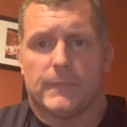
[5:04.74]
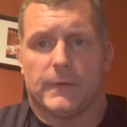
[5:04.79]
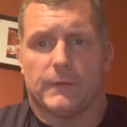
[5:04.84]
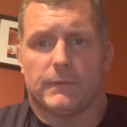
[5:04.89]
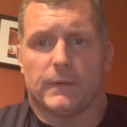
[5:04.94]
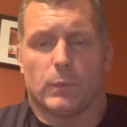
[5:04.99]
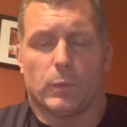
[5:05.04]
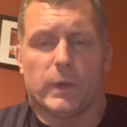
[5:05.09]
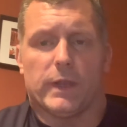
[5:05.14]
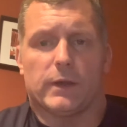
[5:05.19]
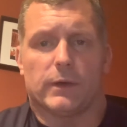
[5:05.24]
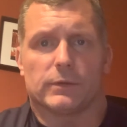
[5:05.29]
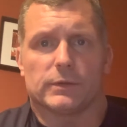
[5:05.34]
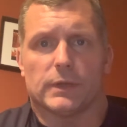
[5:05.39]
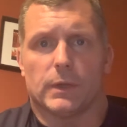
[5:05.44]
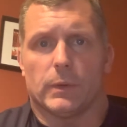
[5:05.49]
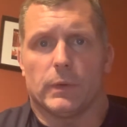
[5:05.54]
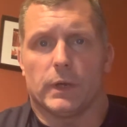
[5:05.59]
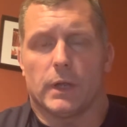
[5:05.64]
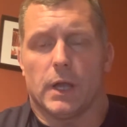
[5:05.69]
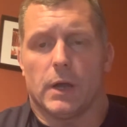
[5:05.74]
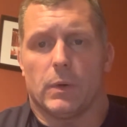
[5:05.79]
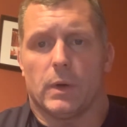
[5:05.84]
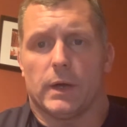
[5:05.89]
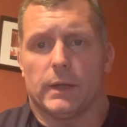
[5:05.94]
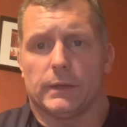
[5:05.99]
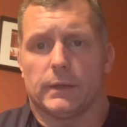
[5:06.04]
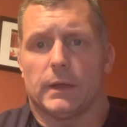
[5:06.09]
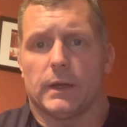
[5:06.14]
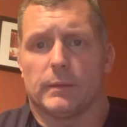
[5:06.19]
a week or so ago
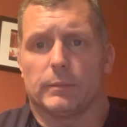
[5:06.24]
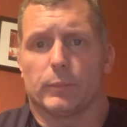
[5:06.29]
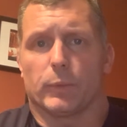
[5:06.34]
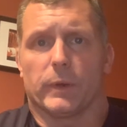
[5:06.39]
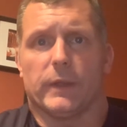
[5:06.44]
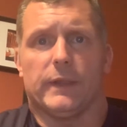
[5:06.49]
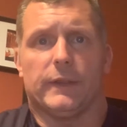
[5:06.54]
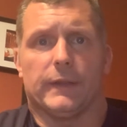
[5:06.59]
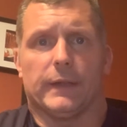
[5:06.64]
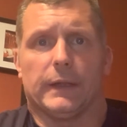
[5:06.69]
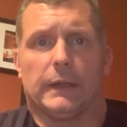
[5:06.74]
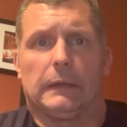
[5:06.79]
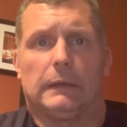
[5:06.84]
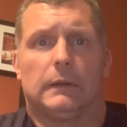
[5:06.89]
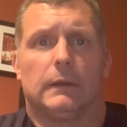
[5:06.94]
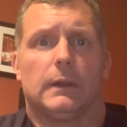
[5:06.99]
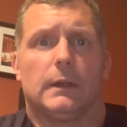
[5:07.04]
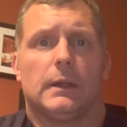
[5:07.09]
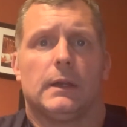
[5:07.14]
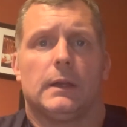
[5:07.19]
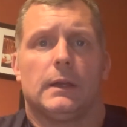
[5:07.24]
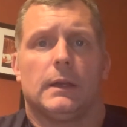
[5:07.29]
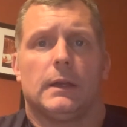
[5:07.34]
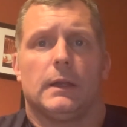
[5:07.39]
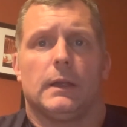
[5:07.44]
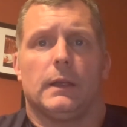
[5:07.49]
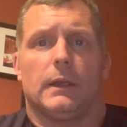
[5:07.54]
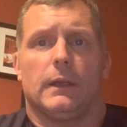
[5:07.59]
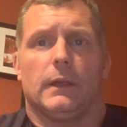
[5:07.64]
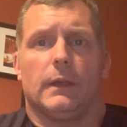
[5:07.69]
on breathing.
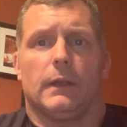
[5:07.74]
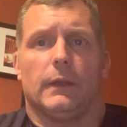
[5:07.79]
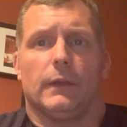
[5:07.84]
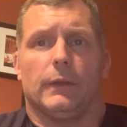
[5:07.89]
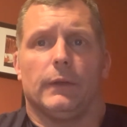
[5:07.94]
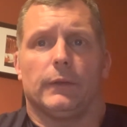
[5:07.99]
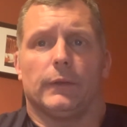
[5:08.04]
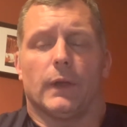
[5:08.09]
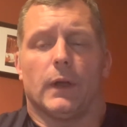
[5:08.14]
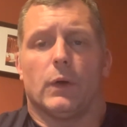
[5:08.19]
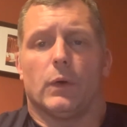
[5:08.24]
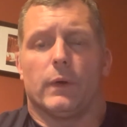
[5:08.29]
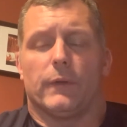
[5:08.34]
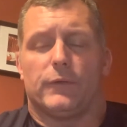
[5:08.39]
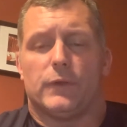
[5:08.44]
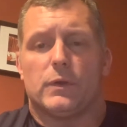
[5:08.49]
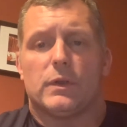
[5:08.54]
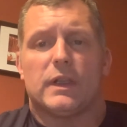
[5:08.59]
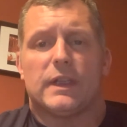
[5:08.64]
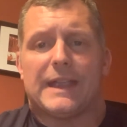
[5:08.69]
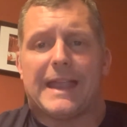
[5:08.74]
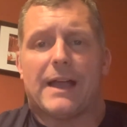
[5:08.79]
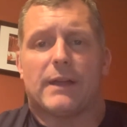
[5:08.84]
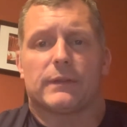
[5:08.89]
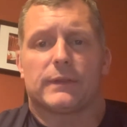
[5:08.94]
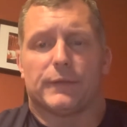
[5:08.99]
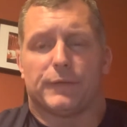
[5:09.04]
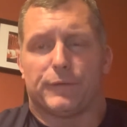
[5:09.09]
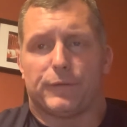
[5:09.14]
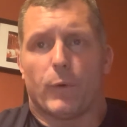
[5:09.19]
So if you can count
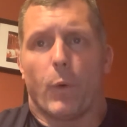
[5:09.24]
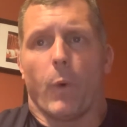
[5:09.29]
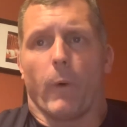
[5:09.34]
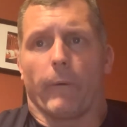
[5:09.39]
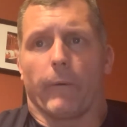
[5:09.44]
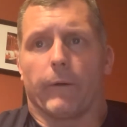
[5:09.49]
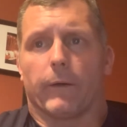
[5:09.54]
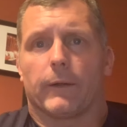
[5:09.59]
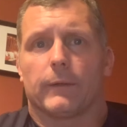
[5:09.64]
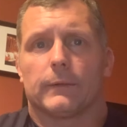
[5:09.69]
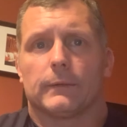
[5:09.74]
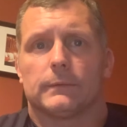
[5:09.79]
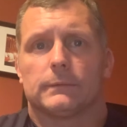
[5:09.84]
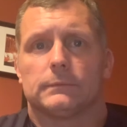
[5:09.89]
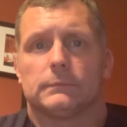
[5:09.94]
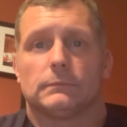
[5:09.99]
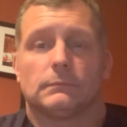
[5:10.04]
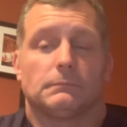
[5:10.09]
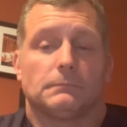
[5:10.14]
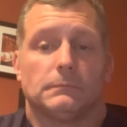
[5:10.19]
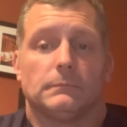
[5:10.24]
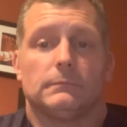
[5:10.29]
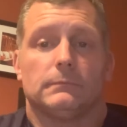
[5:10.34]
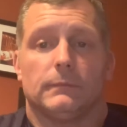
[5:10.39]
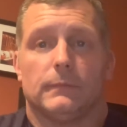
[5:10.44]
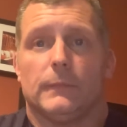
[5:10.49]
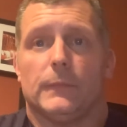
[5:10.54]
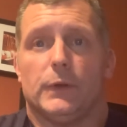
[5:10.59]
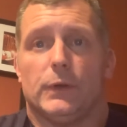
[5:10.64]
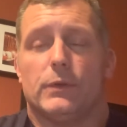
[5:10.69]
to 4,
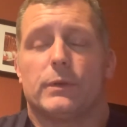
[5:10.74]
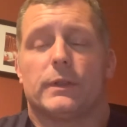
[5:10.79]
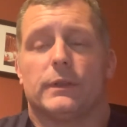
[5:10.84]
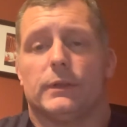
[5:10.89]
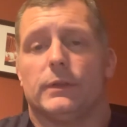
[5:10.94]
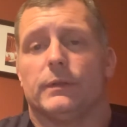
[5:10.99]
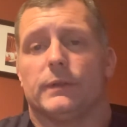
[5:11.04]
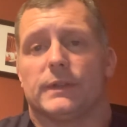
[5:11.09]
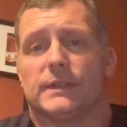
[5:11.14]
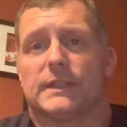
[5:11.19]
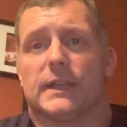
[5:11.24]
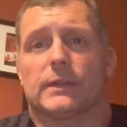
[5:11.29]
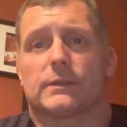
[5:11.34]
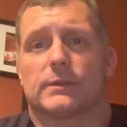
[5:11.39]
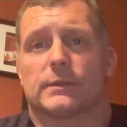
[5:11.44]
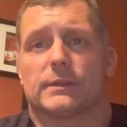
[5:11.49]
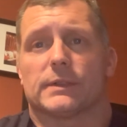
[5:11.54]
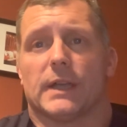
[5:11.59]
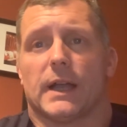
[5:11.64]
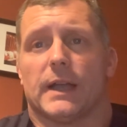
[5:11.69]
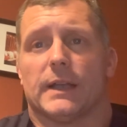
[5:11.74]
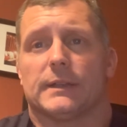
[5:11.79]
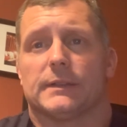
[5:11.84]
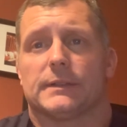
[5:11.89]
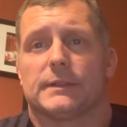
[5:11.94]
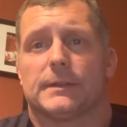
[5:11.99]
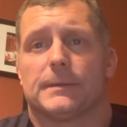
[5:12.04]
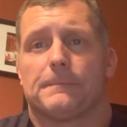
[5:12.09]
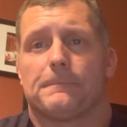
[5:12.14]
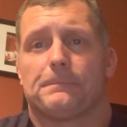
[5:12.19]
you can do this
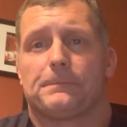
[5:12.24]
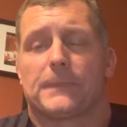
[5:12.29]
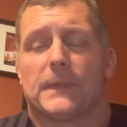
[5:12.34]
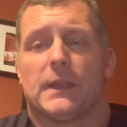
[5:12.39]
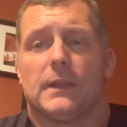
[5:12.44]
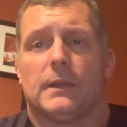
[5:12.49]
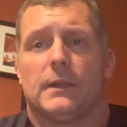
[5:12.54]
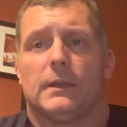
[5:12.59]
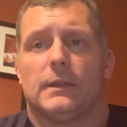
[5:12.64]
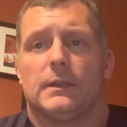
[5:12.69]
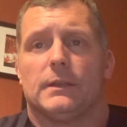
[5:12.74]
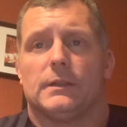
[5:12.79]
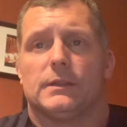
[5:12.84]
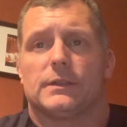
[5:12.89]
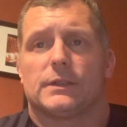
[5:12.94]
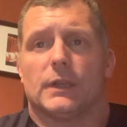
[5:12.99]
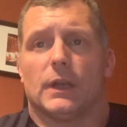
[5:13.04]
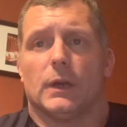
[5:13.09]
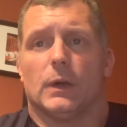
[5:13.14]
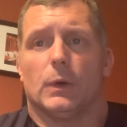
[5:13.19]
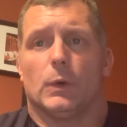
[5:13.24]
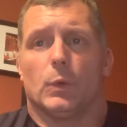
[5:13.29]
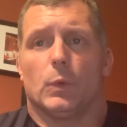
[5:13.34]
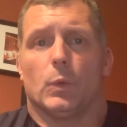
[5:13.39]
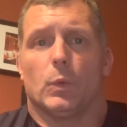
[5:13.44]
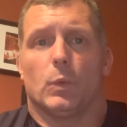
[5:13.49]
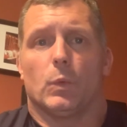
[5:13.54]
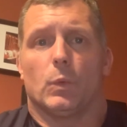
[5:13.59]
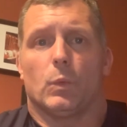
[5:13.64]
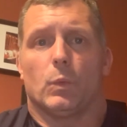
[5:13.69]
exercise.
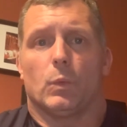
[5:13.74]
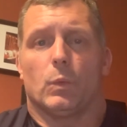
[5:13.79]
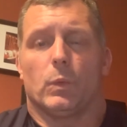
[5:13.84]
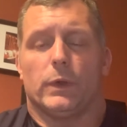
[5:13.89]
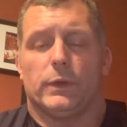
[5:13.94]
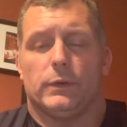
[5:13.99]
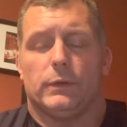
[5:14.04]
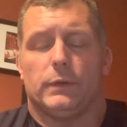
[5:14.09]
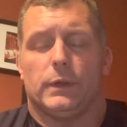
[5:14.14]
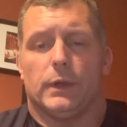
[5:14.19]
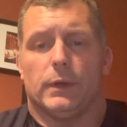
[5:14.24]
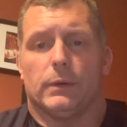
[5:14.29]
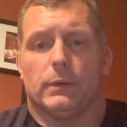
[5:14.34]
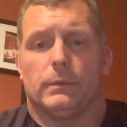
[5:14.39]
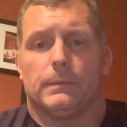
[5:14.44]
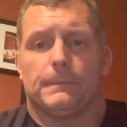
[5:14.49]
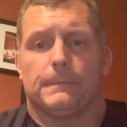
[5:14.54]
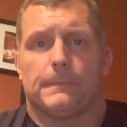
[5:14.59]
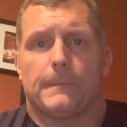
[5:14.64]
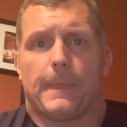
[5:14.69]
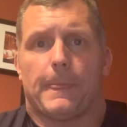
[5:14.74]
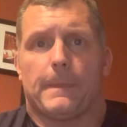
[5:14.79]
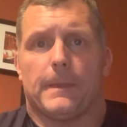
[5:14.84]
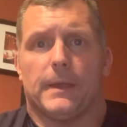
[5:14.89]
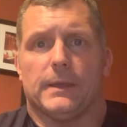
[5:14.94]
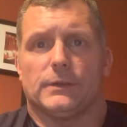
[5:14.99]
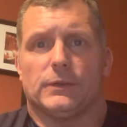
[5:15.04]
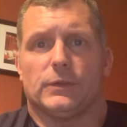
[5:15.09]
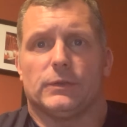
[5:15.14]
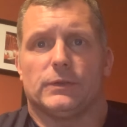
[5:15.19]
So what you do
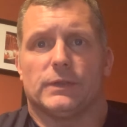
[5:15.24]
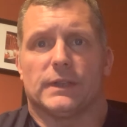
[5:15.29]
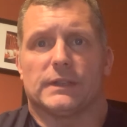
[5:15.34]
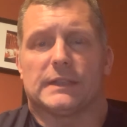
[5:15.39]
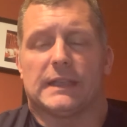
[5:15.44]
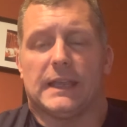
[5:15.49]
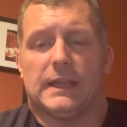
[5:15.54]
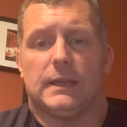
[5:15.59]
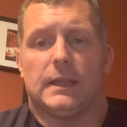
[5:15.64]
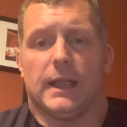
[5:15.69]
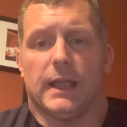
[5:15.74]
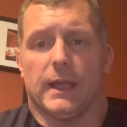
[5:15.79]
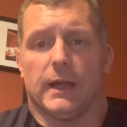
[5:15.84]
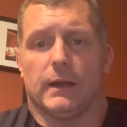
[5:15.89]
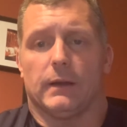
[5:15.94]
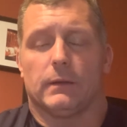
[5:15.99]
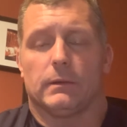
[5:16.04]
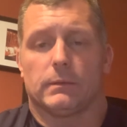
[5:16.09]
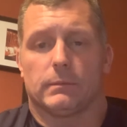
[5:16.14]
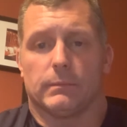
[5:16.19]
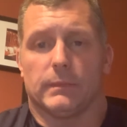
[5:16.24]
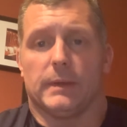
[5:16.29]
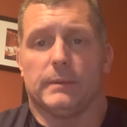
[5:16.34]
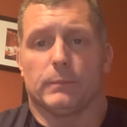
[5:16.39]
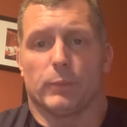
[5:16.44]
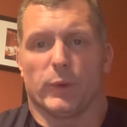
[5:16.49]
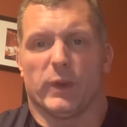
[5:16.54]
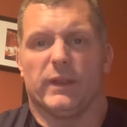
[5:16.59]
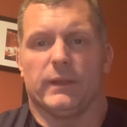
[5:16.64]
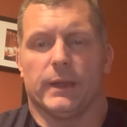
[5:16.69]
is you just inhale, mean
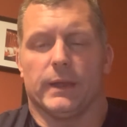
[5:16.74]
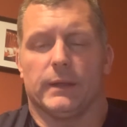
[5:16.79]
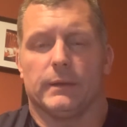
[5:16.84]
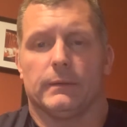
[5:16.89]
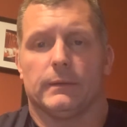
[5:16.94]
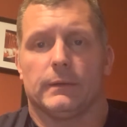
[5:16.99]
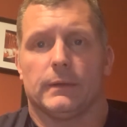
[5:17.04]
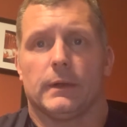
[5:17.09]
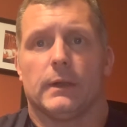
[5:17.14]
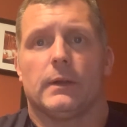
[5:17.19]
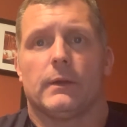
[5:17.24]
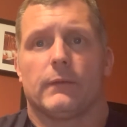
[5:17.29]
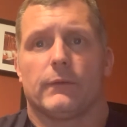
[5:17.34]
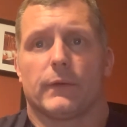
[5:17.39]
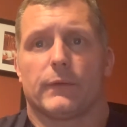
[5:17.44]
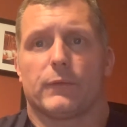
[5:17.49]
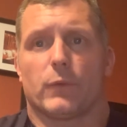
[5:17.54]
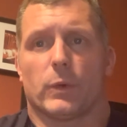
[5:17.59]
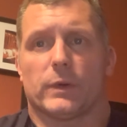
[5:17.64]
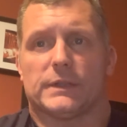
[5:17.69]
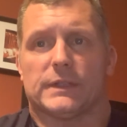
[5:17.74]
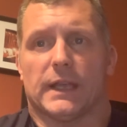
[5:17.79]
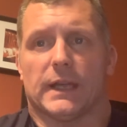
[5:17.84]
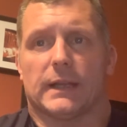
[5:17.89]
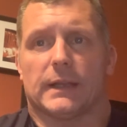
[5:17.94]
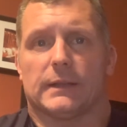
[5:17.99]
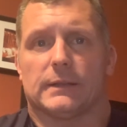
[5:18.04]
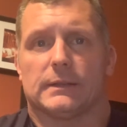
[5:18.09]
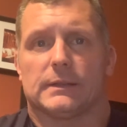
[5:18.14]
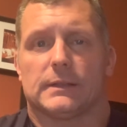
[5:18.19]
breathe in for 4
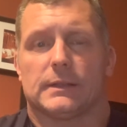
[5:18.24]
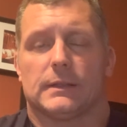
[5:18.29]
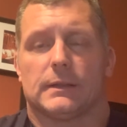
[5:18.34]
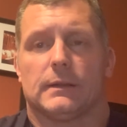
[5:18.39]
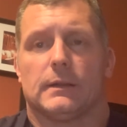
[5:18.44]
seconds,